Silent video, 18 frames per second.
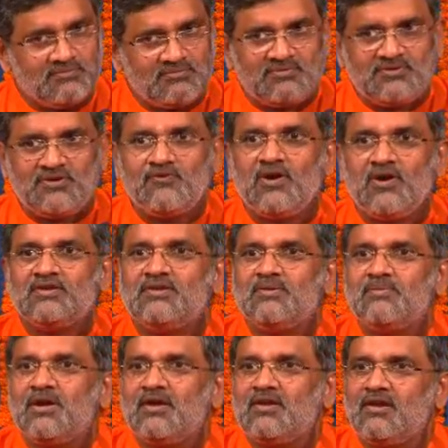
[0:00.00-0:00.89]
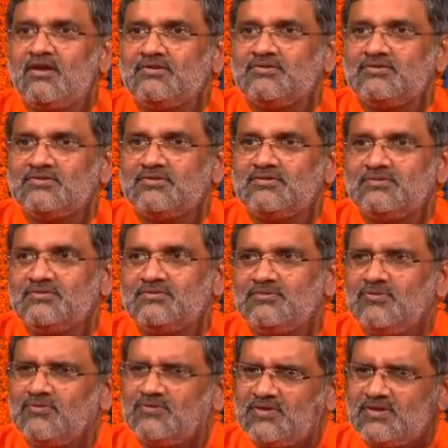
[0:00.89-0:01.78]
Shivaji Maharaj,
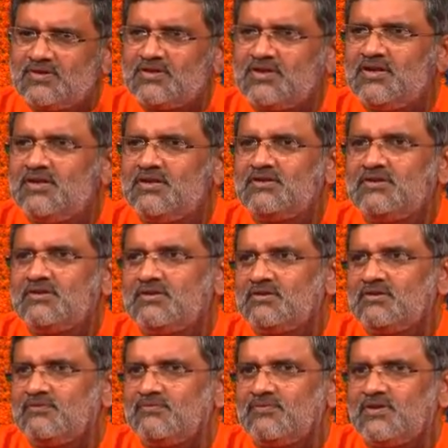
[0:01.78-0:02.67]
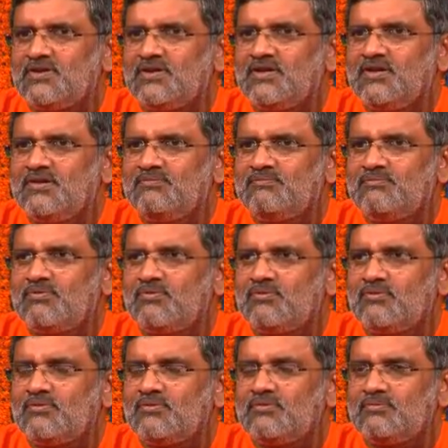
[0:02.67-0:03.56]
he was a great, very
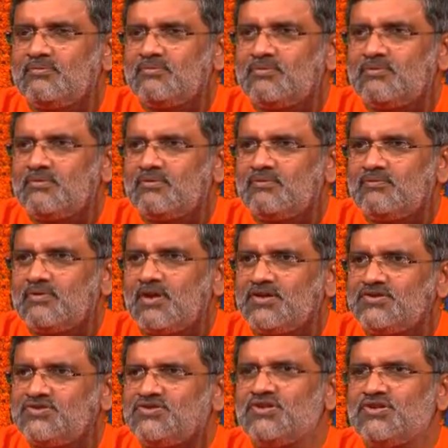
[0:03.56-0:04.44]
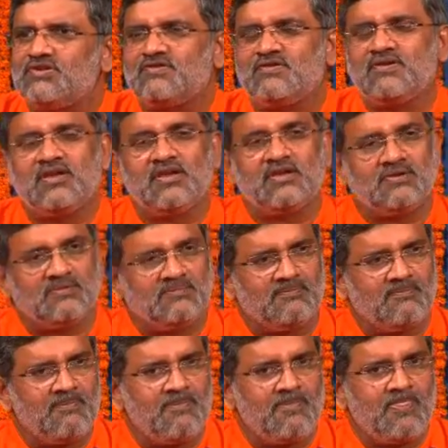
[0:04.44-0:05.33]
righteous king.
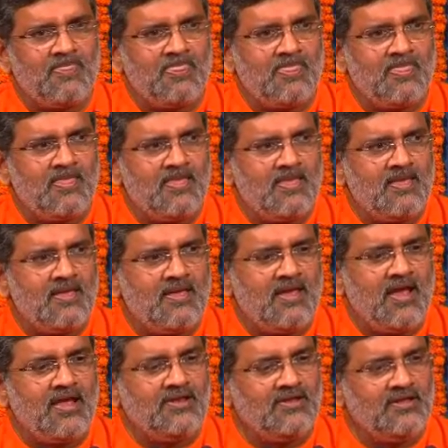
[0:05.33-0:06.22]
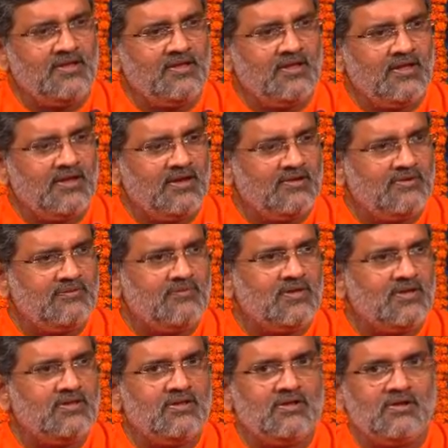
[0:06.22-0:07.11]
And he had
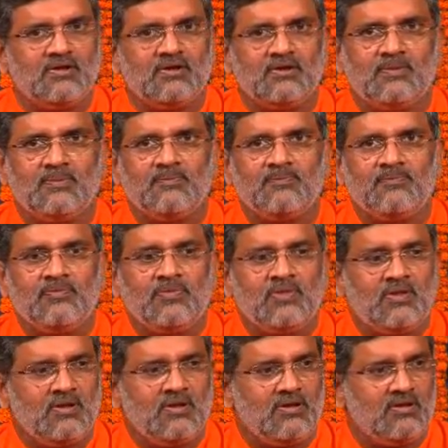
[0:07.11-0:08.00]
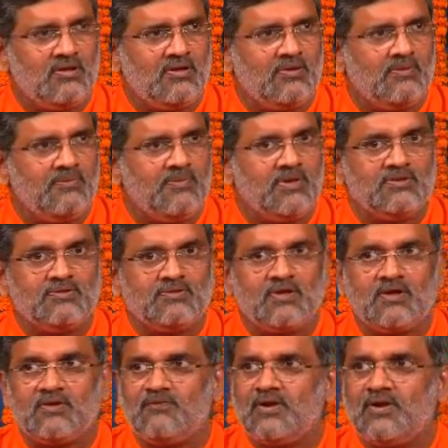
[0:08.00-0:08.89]
one
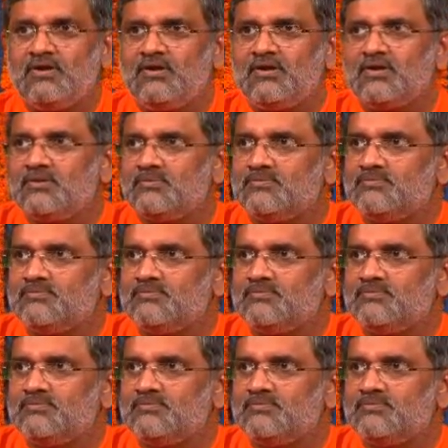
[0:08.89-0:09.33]
servant